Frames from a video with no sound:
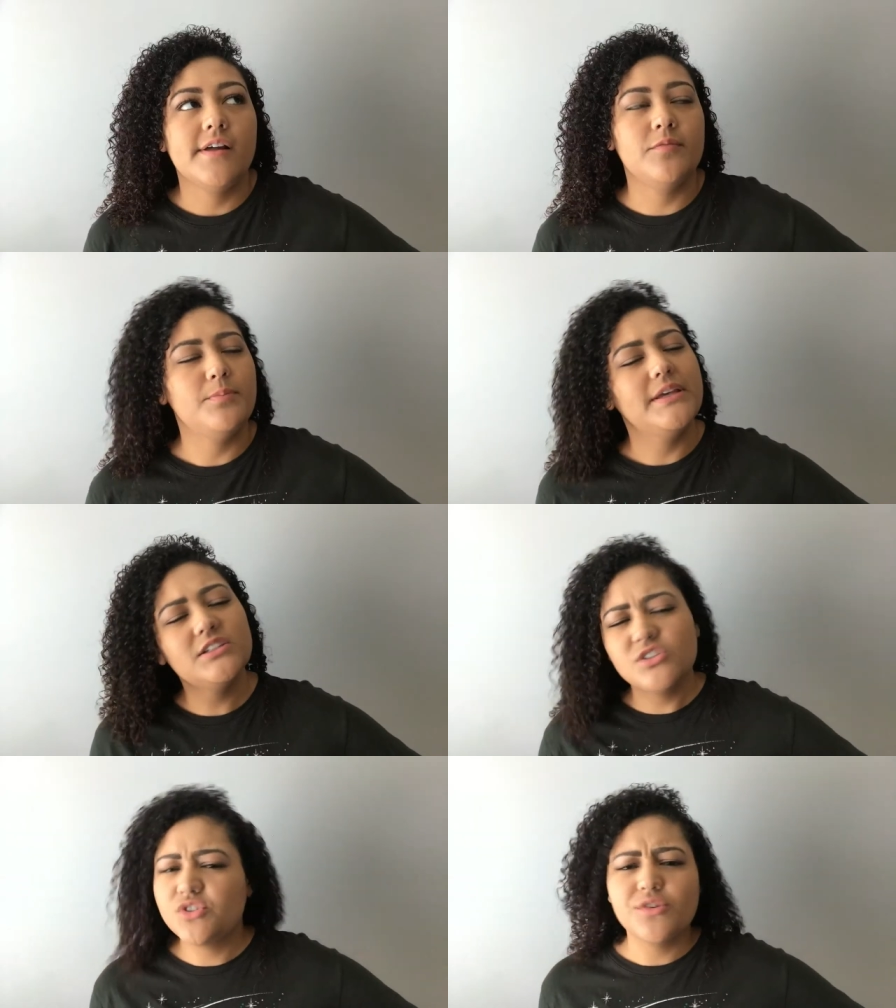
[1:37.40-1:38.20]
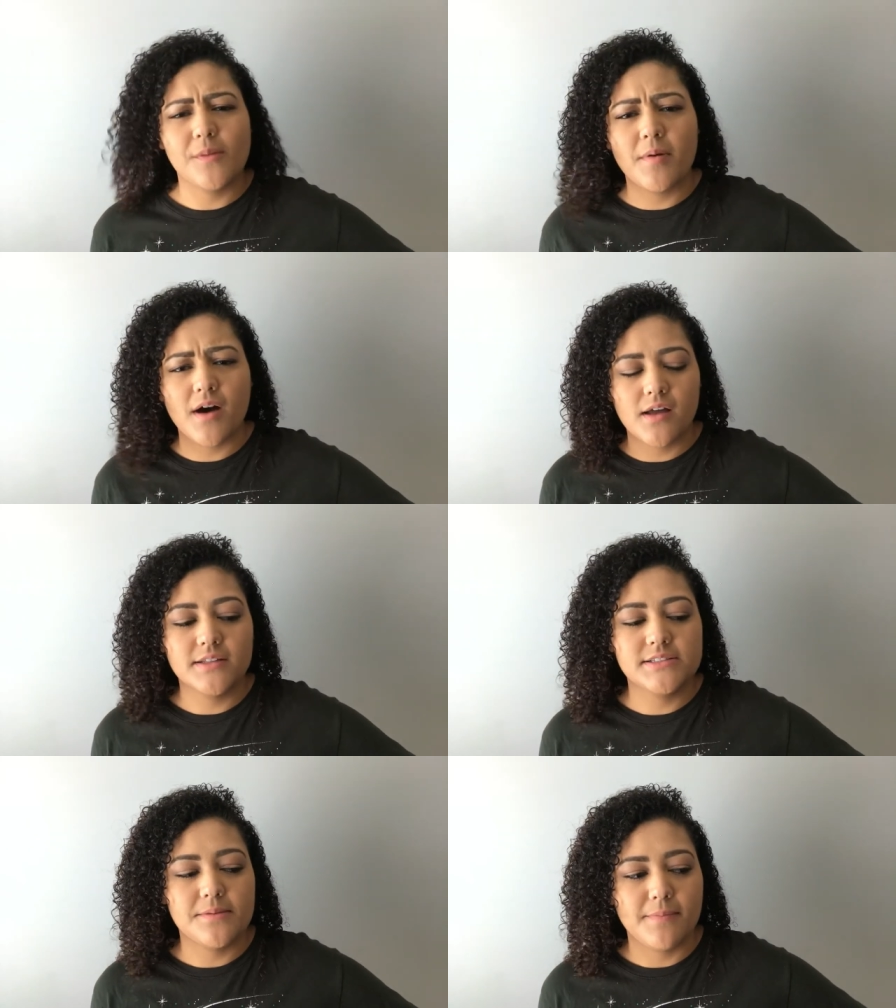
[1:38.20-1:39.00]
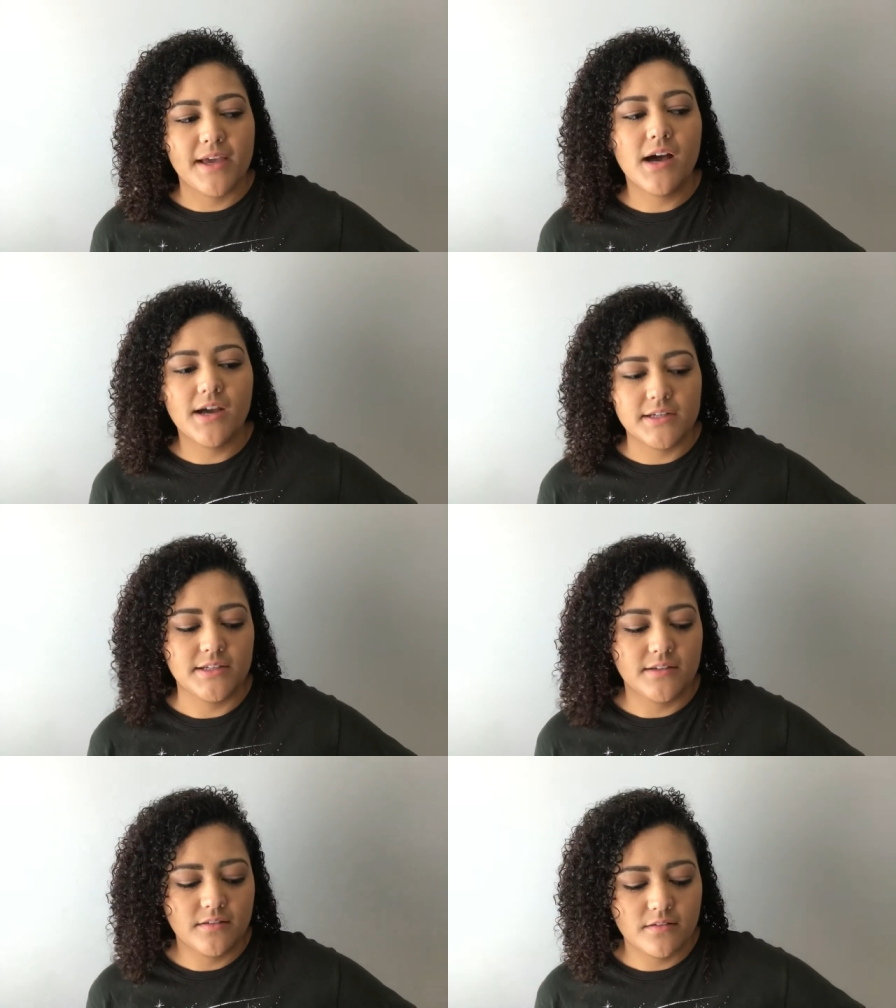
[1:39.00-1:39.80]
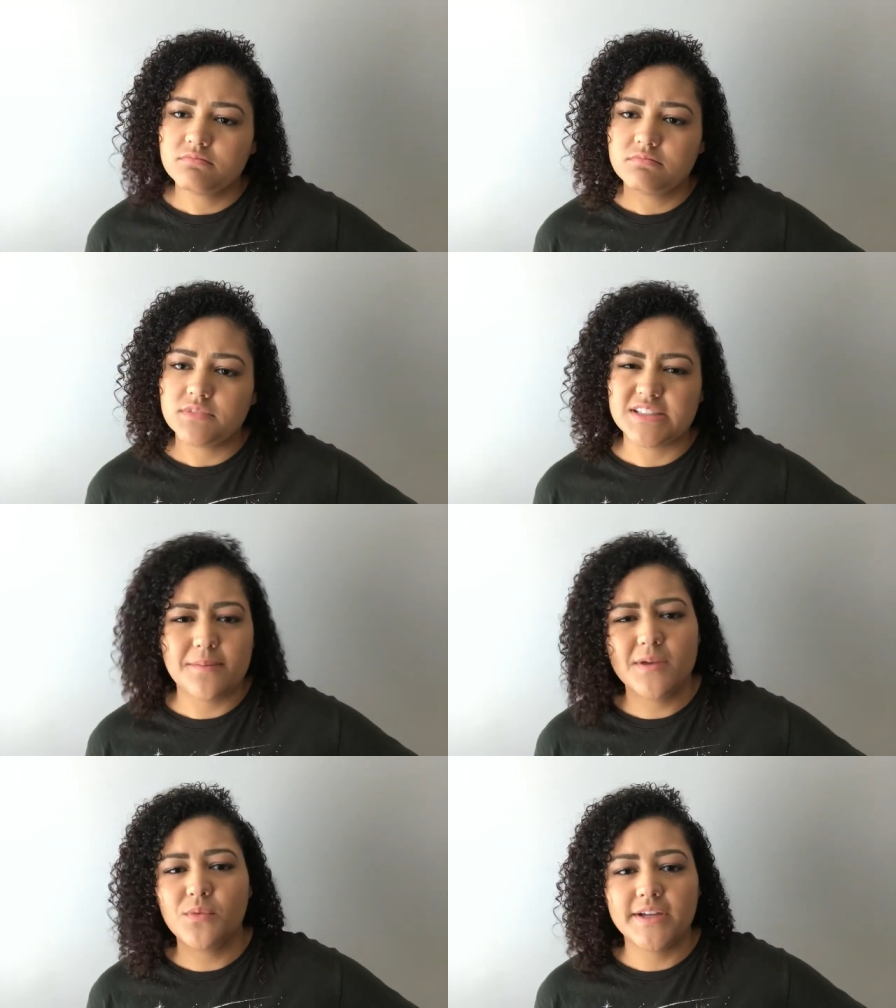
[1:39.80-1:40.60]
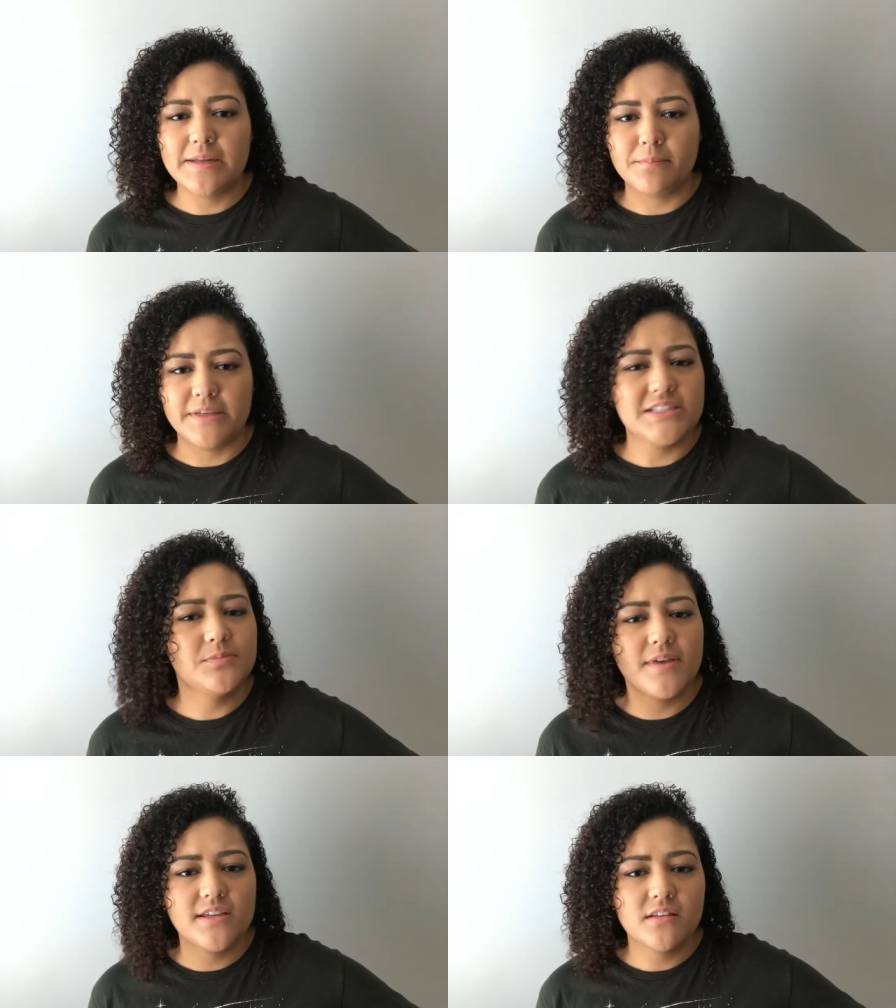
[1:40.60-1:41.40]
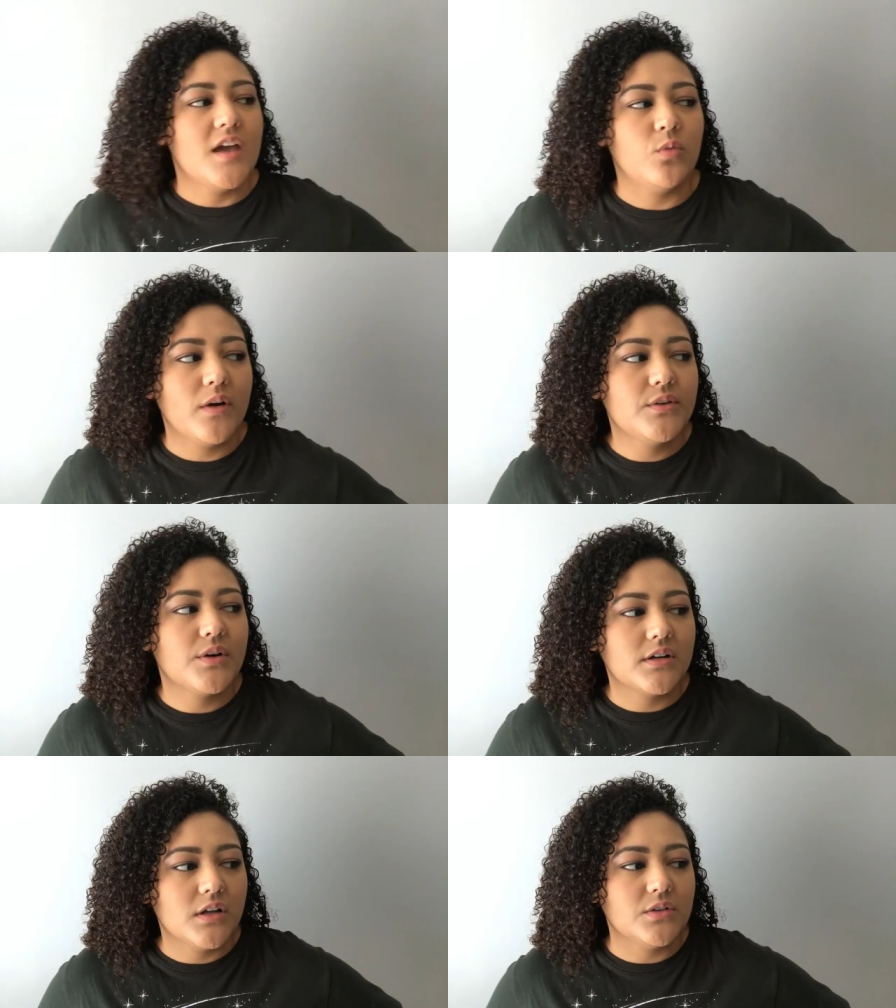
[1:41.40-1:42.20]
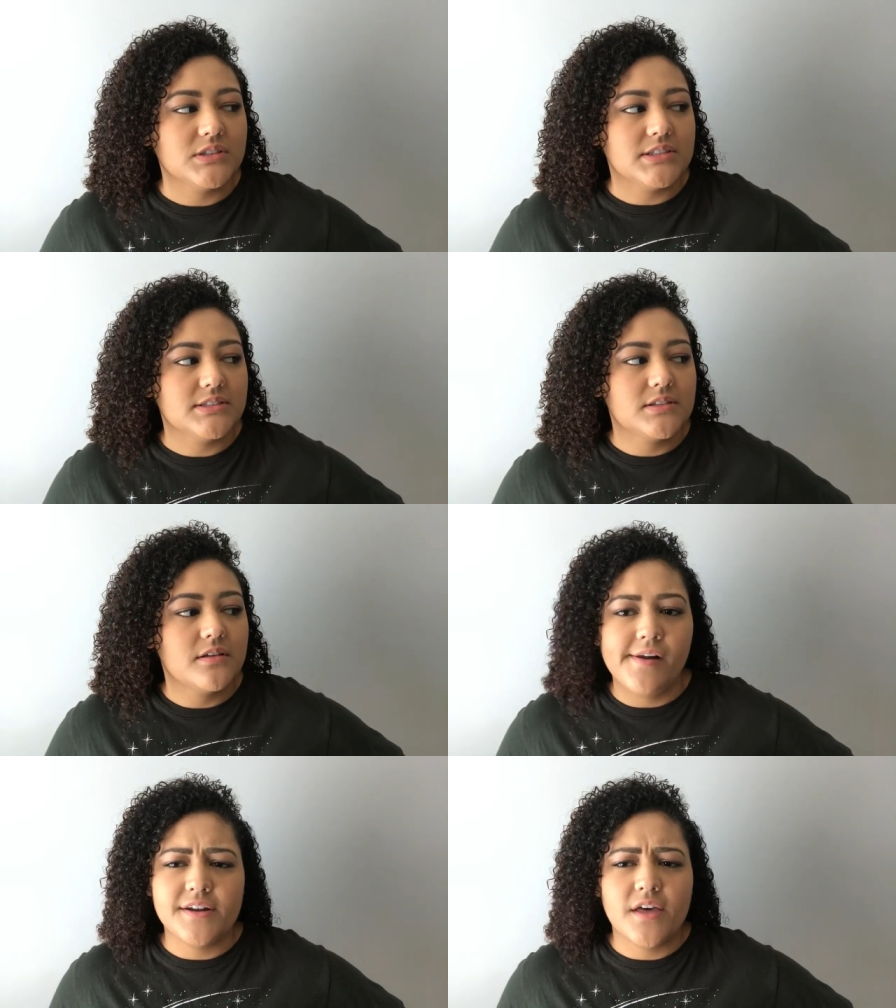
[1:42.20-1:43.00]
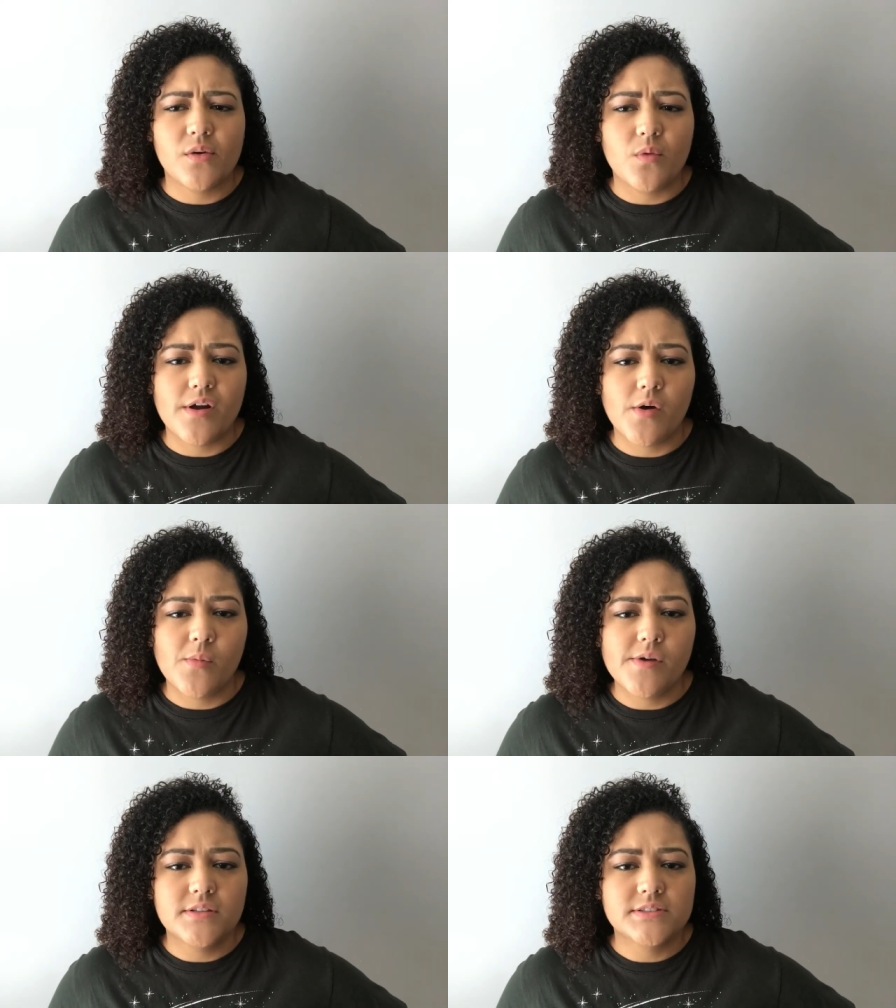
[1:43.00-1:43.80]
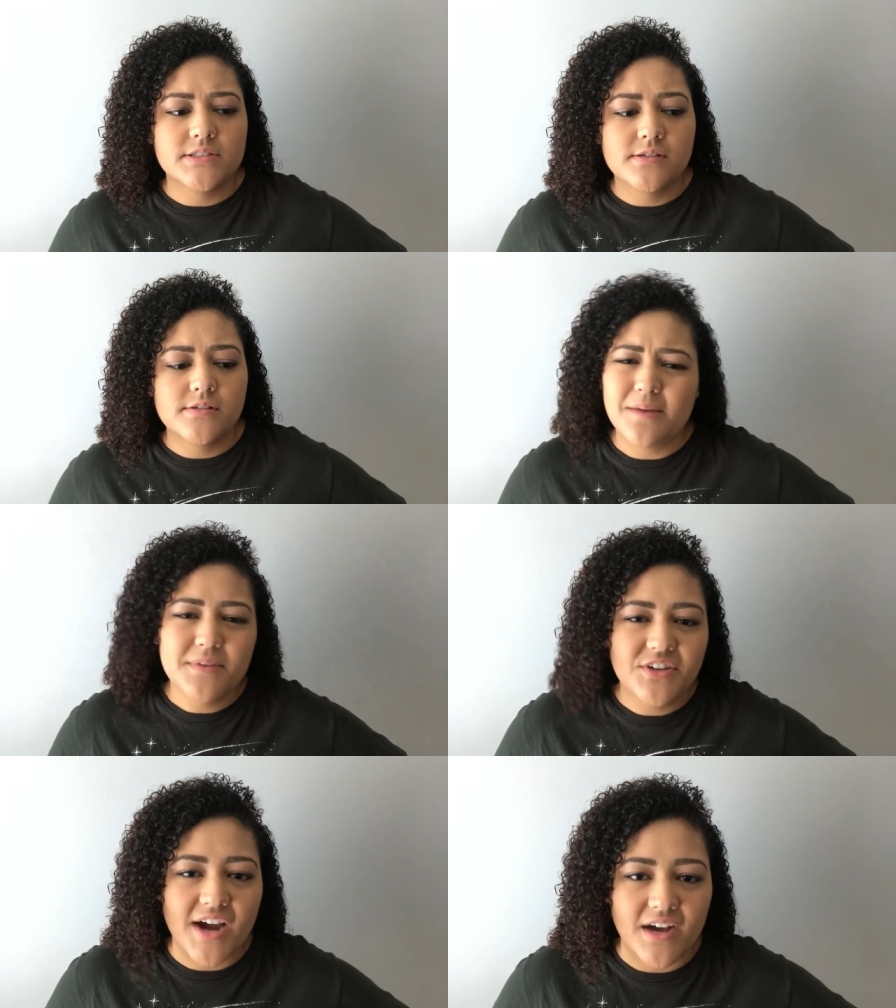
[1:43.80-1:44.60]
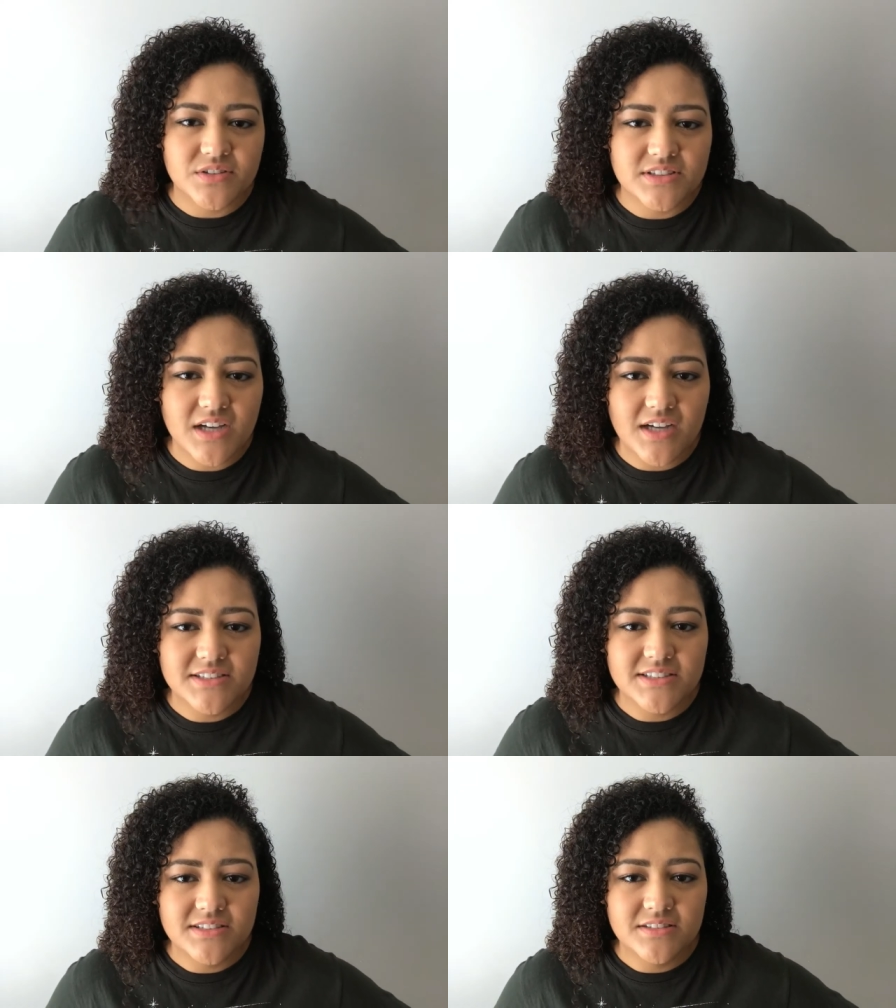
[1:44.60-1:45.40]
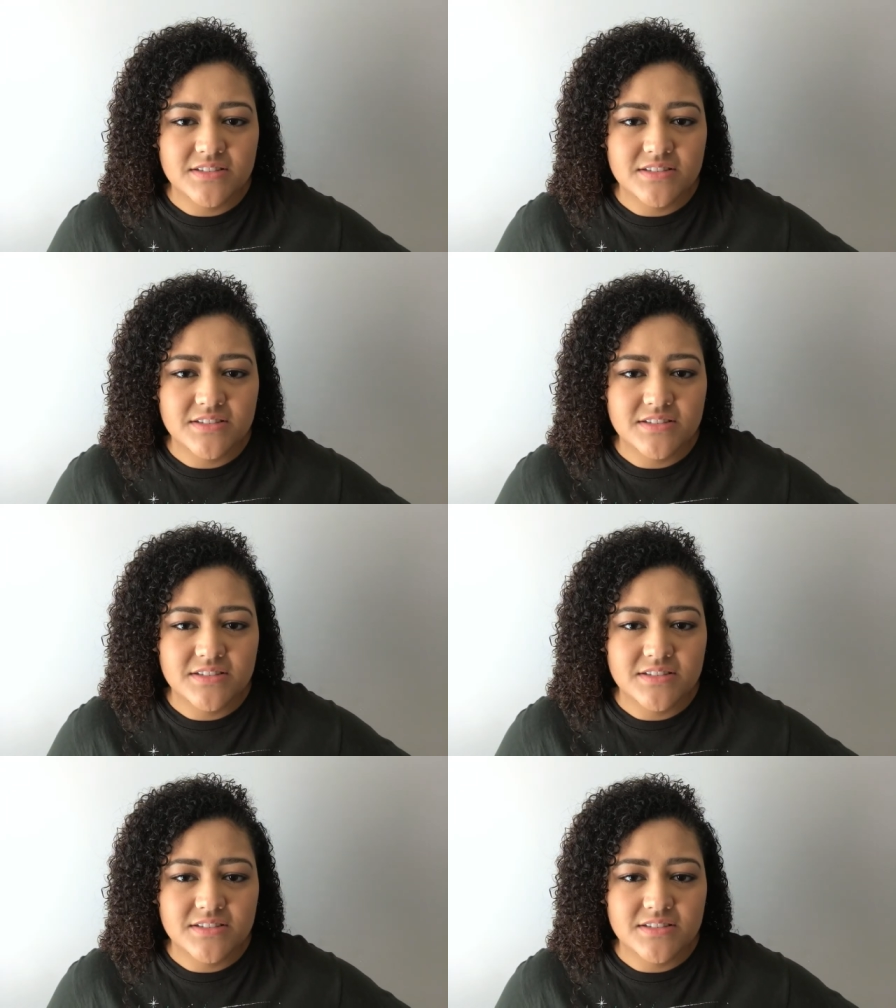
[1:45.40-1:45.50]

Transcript: If bees chew the pollen to make honey, does that mean we're eating bee spit? If one door closes and another one opens, does that mean your house is haunted?